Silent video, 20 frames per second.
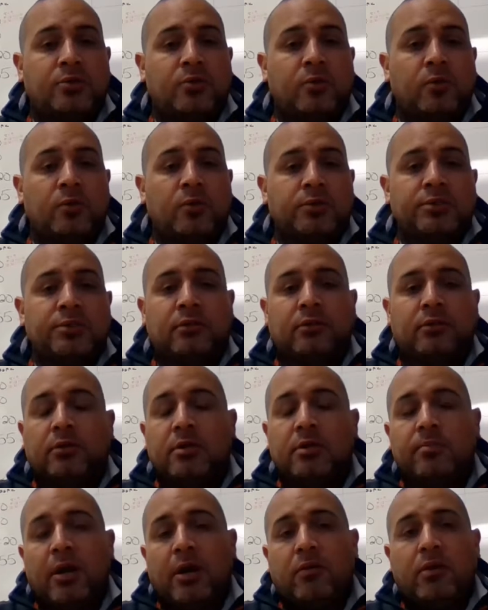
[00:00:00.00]
School to
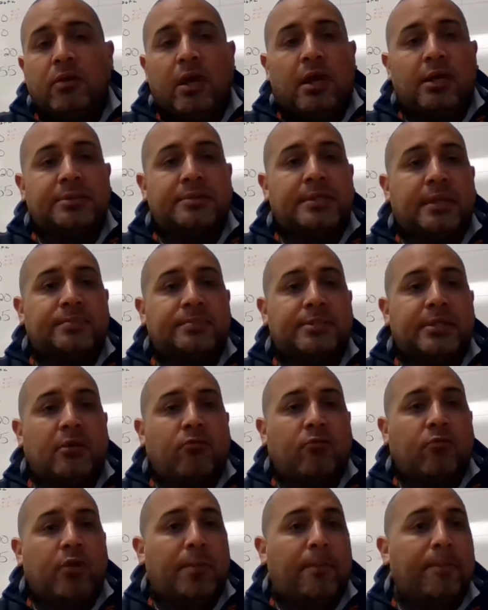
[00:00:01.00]
learn about concepts
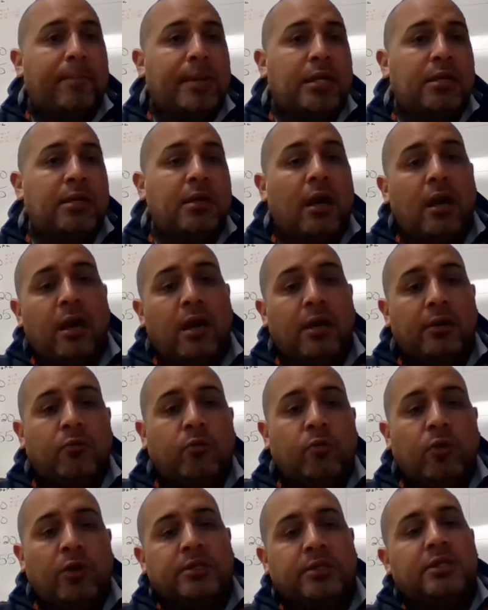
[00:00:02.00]
that went
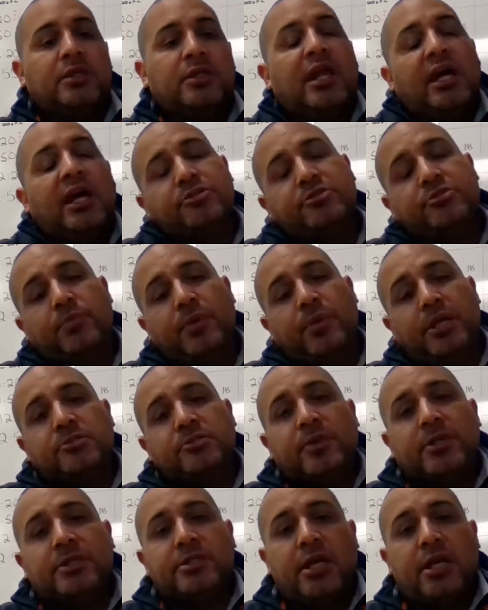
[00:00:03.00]
beyond what the classroom
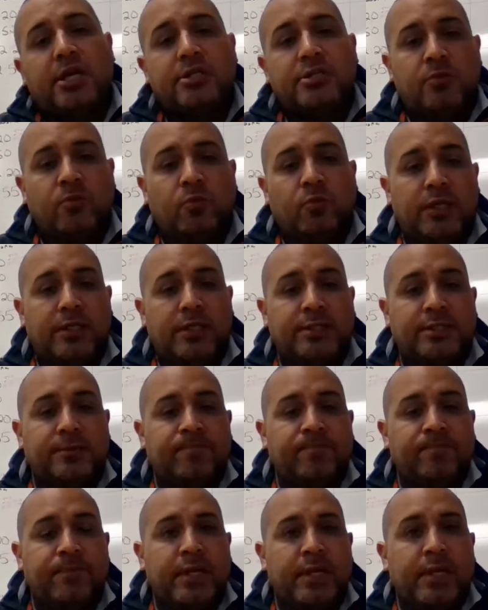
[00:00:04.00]
expectation was.